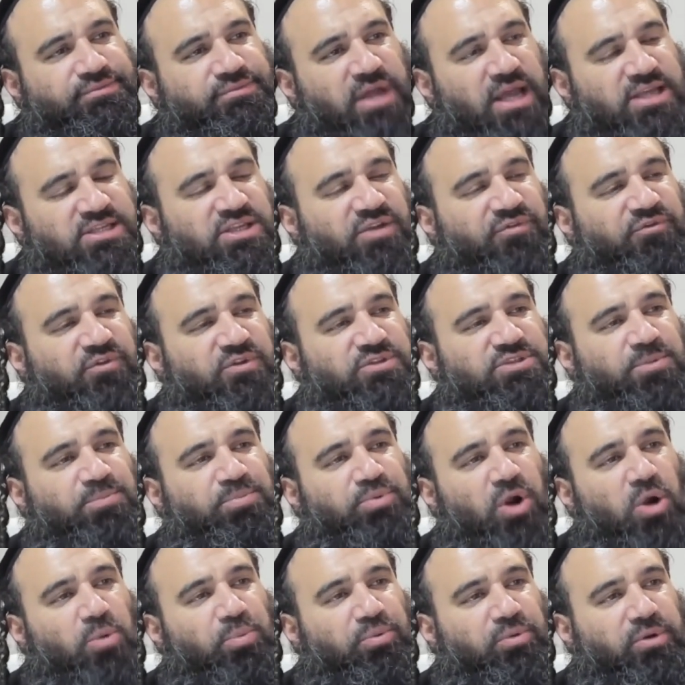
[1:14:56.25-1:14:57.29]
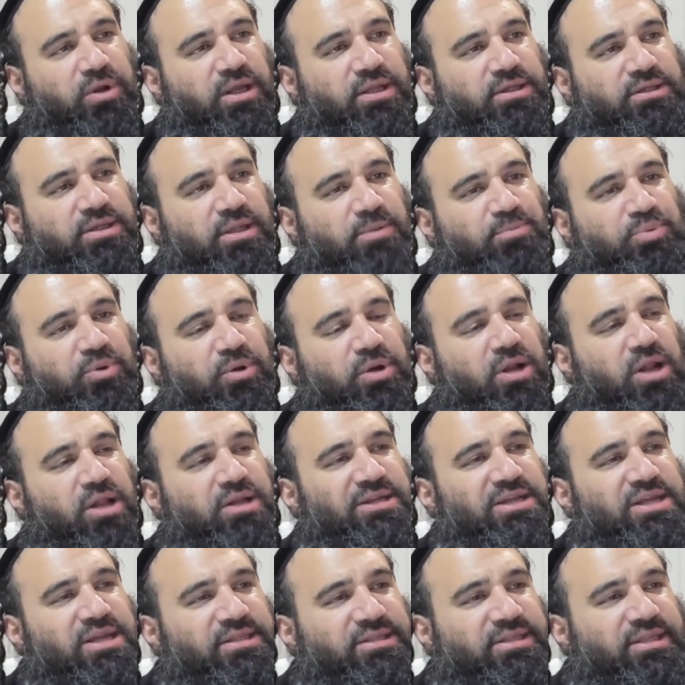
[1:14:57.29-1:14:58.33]
as if it's appropriate, and put it
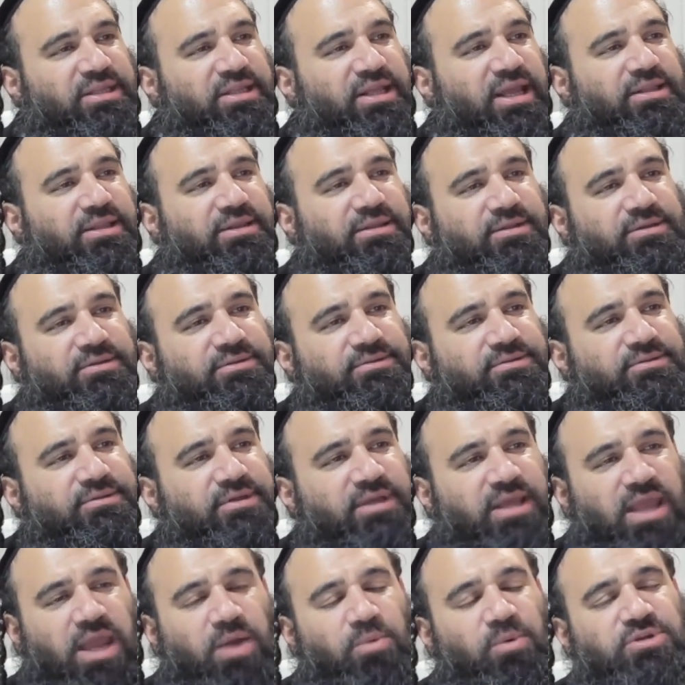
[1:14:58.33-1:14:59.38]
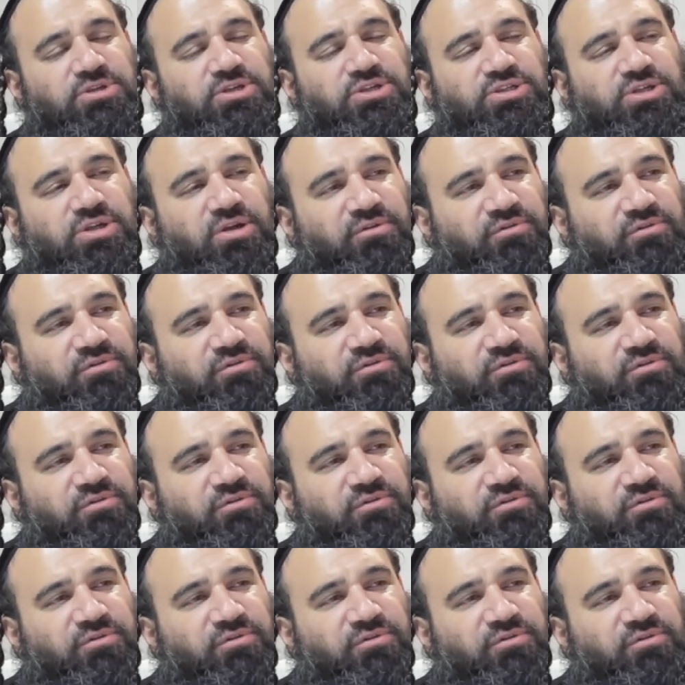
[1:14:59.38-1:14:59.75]
on the internet. Can't we just